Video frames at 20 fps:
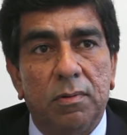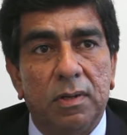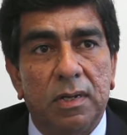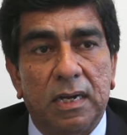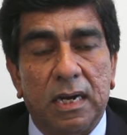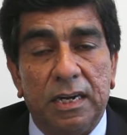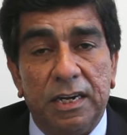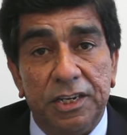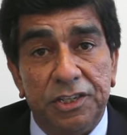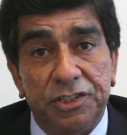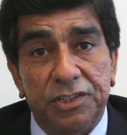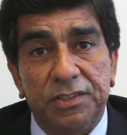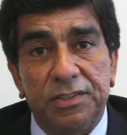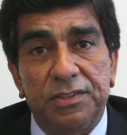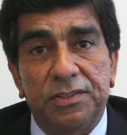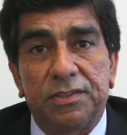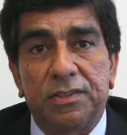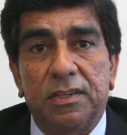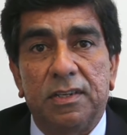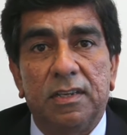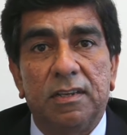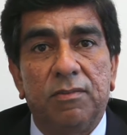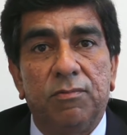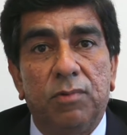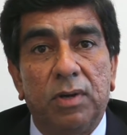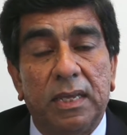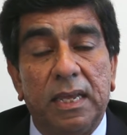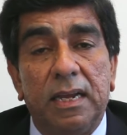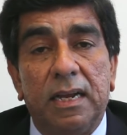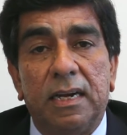conditions,
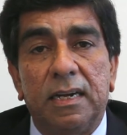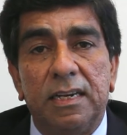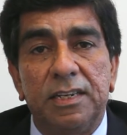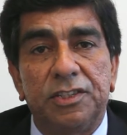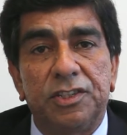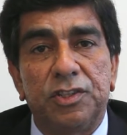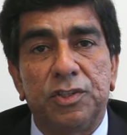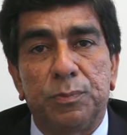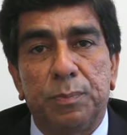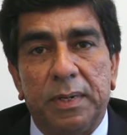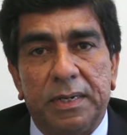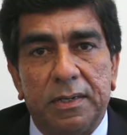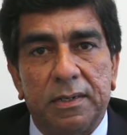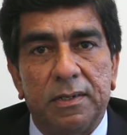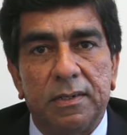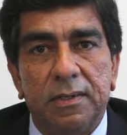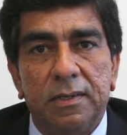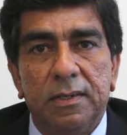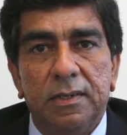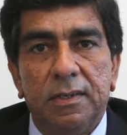working conditions better.